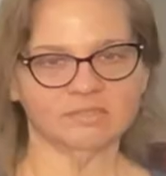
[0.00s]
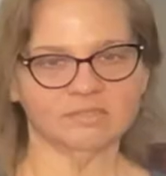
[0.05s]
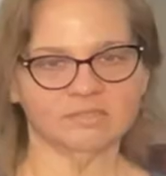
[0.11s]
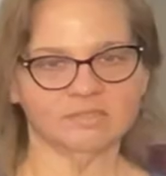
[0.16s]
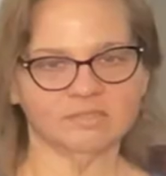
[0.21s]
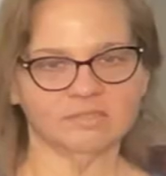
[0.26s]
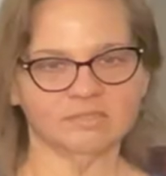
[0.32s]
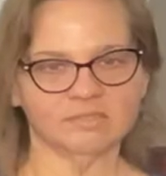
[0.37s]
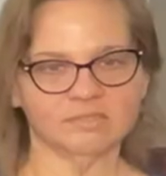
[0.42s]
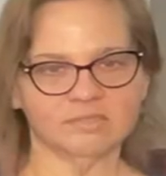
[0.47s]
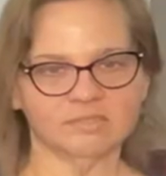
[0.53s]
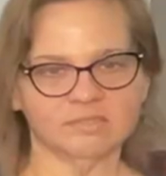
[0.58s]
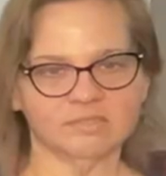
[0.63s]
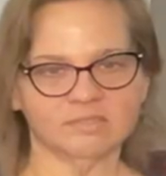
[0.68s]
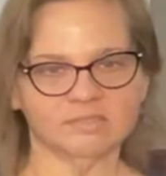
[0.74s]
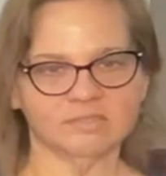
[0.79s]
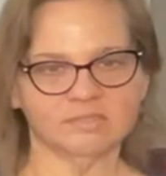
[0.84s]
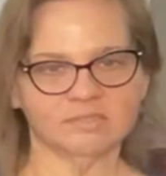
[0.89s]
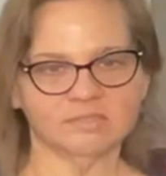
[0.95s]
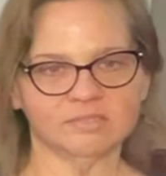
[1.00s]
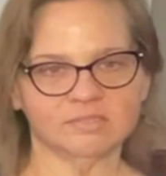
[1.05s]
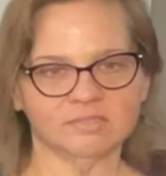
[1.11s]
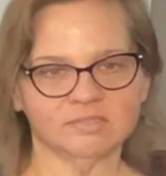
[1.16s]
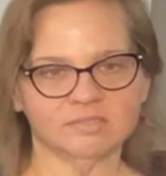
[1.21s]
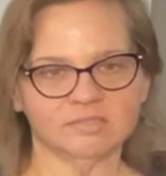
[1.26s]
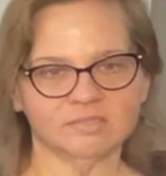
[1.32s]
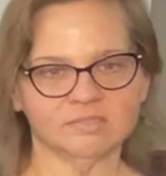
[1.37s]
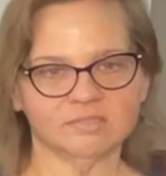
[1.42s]

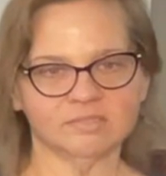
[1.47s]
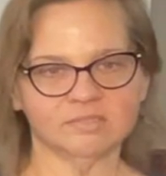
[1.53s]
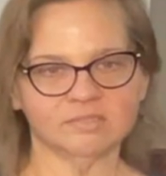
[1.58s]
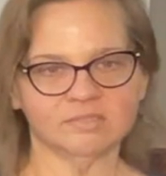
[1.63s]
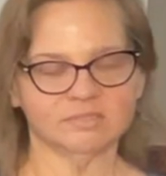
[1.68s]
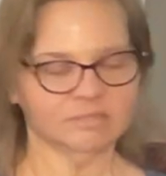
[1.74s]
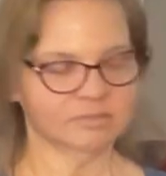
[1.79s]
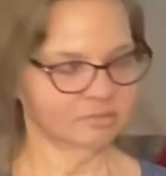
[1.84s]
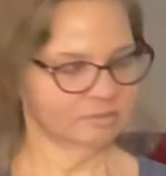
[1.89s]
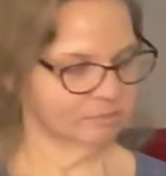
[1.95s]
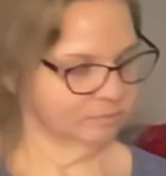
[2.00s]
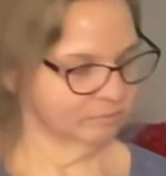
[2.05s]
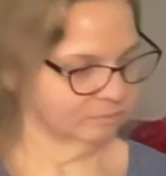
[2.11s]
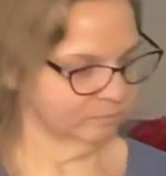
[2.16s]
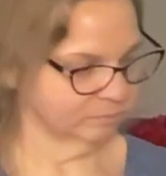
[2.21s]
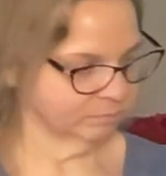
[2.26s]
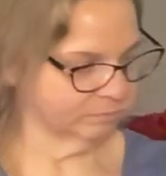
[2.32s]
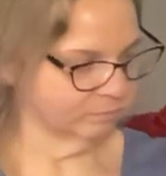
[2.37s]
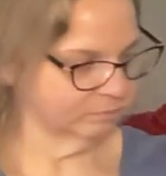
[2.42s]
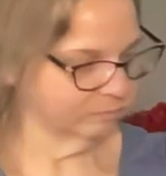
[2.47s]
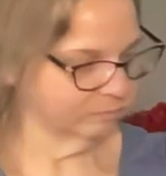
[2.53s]
(not speaking)